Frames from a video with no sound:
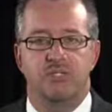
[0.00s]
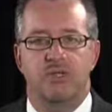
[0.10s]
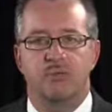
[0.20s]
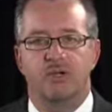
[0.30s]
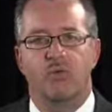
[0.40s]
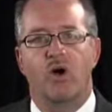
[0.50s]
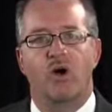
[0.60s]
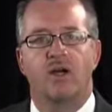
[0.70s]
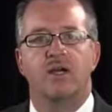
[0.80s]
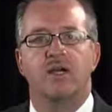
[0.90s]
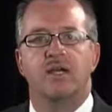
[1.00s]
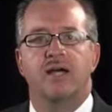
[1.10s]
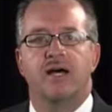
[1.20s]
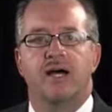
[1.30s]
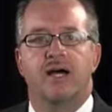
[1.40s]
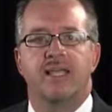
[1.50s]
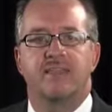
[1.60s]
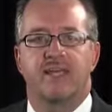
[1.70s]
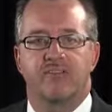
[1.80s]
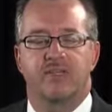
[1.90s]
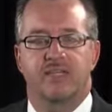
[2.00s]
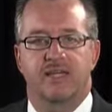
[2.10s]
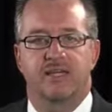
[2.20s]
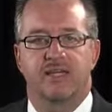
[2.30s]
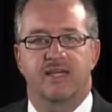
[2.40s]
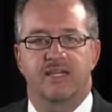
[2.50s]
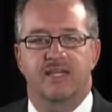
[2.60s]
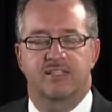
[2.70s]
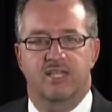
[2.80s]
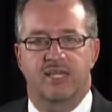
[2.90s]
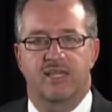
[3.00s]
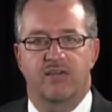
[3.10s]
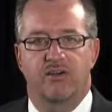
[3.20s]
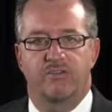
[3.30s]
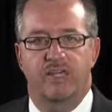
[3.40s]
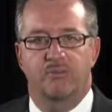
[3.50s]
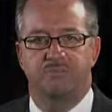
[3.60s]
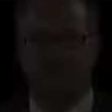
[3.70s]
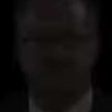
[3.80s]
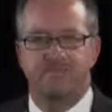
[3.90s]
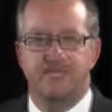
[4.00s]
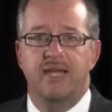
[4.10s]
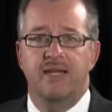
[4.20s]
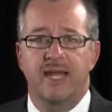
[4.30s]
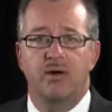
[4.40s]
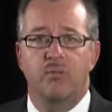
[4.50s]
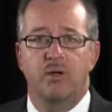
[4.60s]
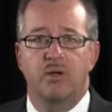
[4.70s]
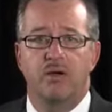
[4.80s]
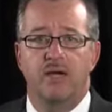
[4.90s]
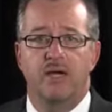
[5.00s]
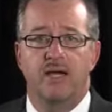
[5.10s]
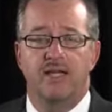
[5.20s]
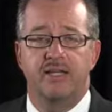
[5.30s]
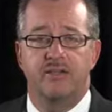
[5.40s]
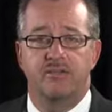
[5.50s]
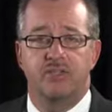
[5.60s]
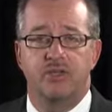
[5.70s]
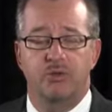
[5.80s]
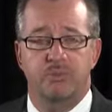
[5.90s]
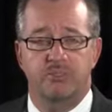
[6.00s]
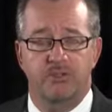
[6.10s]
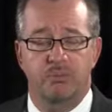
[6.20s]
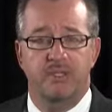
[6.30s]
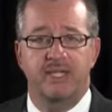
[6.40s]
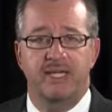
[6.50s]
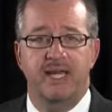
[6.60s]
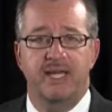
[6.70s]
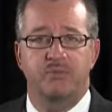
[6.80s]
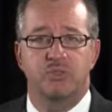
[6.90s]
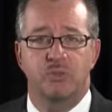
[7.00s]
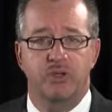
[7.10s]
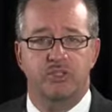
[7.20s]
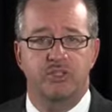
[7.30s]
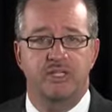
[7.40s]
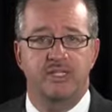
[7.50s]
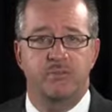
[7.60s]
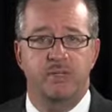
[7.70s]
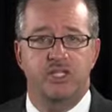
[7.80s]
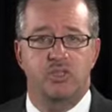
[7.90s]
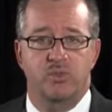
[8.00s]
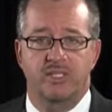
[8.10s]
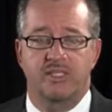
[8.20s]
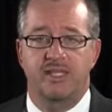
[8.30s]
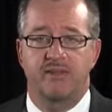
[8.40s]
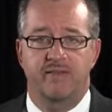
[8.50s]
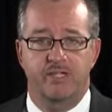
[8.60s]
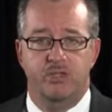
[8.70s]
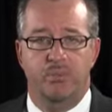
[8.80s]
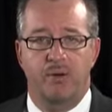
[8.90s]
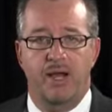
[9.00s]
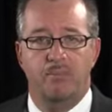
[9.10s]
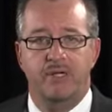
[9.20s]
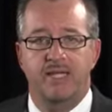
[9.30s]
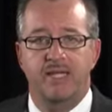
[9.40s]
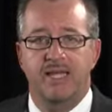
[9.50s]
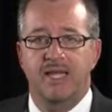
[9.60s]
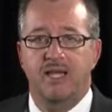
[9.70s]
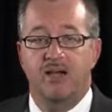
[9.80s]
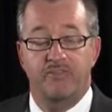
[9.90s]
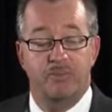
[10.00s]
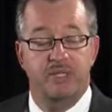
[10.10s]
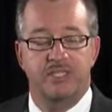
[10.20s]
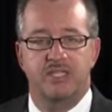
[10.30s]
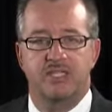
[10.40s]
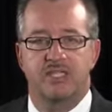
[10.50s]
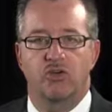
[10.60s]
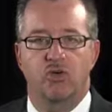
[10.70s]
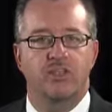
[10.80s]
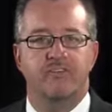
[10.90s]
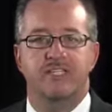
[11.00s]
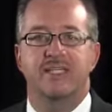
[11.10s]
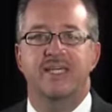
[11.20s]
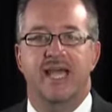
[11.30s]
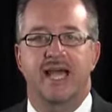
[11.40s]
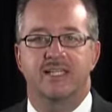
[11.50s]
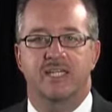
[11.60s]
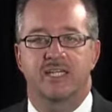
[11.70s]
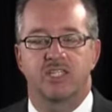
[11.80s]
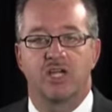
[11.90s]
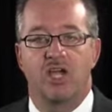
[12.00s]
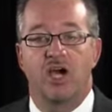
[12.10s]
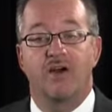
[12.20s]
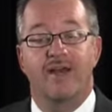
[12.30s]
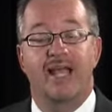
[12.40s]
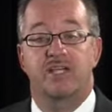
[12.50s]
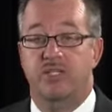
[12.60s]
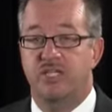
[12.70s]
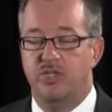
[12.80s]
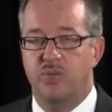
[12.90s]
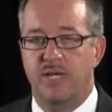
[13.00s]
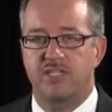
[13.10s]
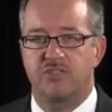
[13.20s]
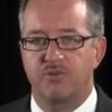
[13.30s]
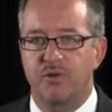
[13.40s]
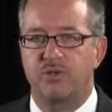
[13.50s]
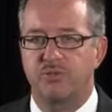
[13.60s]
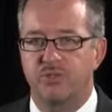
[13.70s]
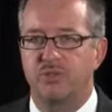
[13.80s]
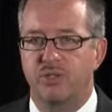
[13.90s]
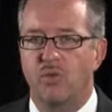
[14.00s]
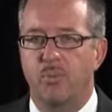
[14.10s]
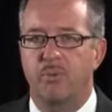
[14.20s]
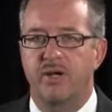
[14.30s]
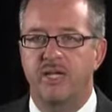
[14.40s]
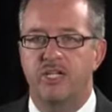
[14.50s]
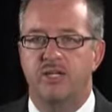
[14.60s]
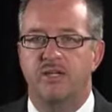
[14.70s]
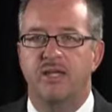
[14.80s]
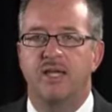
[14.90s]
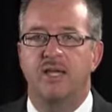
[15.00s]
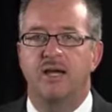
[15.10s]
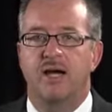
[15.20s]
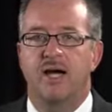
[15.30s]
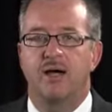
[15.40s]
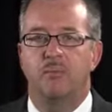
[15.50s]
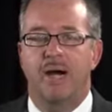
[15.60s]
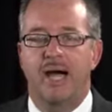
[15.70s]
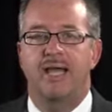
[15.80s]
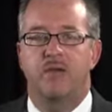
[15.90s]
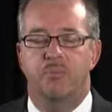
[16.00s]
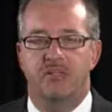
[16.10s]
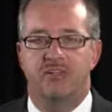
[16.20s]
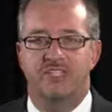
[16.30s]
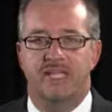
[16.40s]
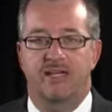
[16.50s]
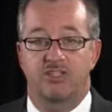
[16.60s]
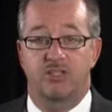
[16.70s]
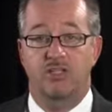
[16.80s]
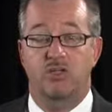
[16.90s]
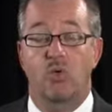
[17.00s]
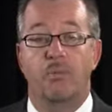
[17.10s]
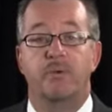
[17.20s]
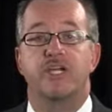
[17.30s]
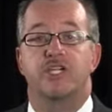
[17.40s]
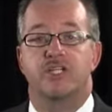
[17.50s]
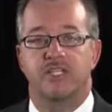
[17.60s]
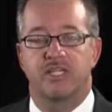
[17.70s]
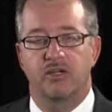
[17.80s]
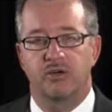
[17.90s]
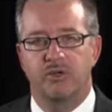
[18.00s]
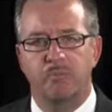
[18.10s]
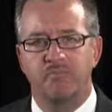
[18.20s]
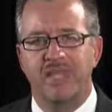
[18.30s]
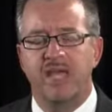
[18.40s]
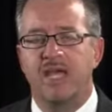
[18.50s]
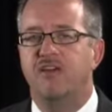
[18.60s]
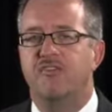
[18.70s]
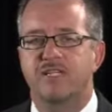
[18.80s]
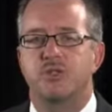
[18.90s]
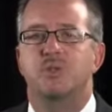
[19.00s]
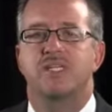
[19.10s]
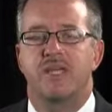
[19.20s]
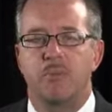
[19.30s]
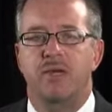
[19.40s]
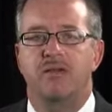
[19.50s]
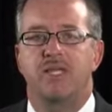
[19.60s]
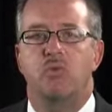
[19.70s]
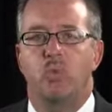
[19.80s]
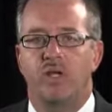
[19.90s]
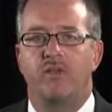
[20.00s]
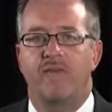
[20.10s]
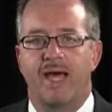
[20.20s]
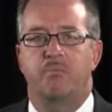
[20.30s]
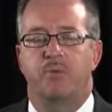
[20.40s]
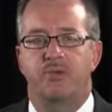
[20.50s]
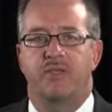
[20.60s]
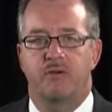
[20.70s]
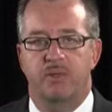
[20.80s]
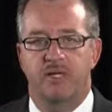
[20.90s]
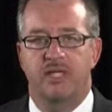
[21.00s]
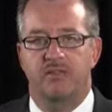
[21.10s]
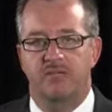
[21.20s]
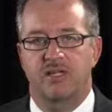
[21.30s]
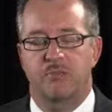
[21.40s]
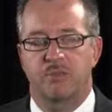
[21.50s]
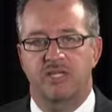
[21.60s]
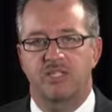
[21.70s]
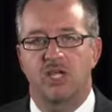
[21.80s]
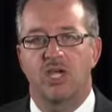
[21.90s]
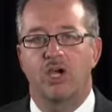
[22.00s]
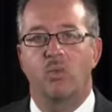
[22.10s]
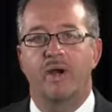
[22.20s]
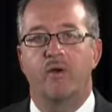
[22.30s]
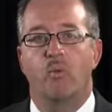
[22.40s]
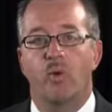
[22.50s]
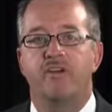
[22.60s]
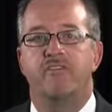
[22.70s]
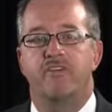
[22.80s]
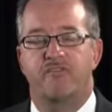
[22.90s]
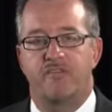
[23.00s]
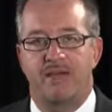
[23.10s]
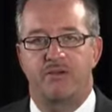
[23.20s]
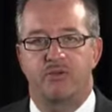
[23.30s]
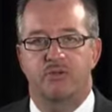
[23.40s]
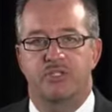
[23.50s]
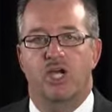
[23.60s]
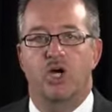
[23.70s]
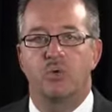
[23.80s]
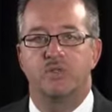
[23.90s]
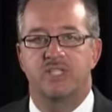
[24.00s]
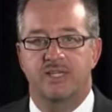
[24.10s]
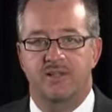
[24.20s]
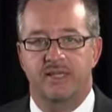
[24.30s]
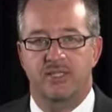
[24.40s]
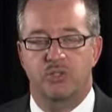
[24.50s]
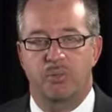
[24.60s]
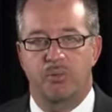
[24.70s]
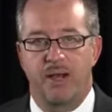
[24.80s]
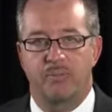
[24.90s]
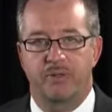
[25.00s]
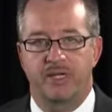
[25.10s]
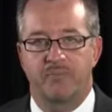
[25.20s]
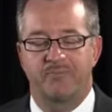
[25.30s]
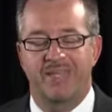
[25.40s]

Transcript: something wrong, uh, and that everything uh, gets taken care of there. Now, uh, in terms of completing items, we also need to make sure that the intellectual property of the business and all of its key assets are actually transferred to the corporation uh, by a bill of sale so that the corporation is the owner. Investors typically will not put their money into companies where one of the founders owns the intellectual property.